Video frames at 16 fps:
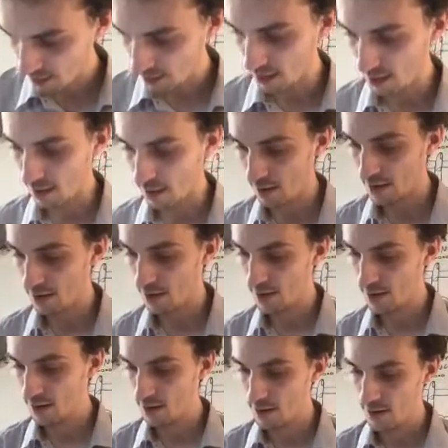Uh,
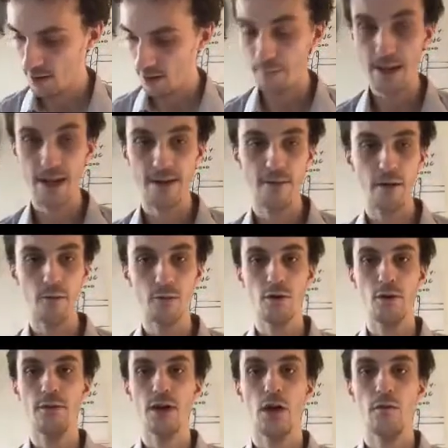I mean, if I
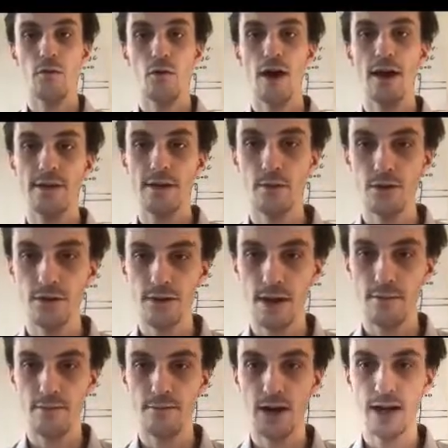resolved it over S, I would just
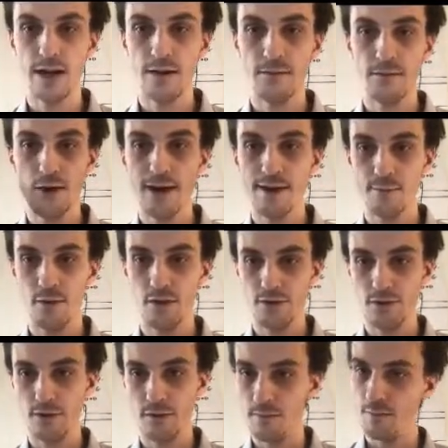have a finite free S
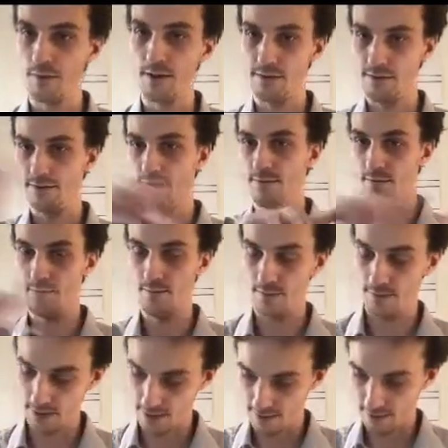module plus
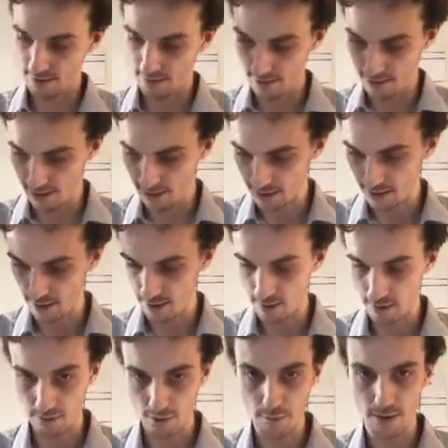like uh,
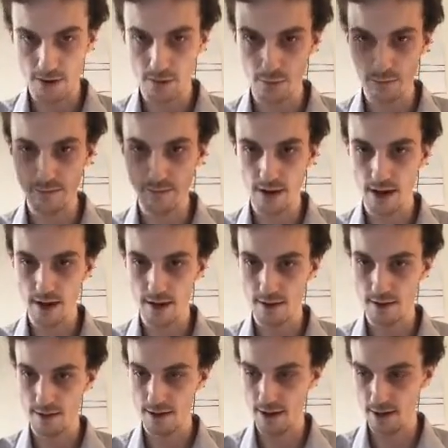the complex would be
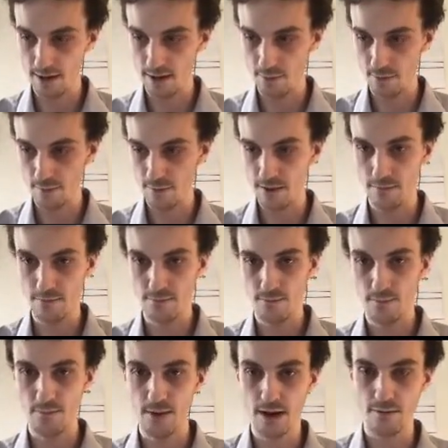finite and it would be of
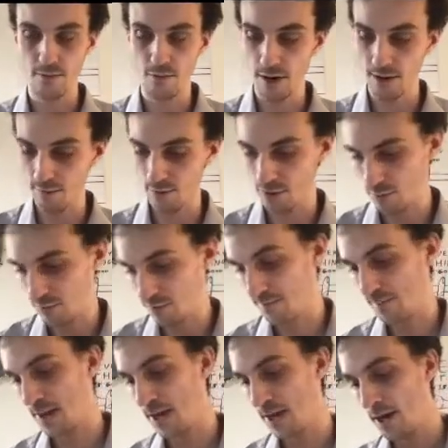finite free S modules.
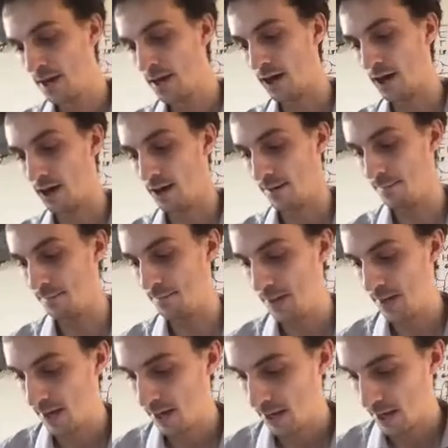Um,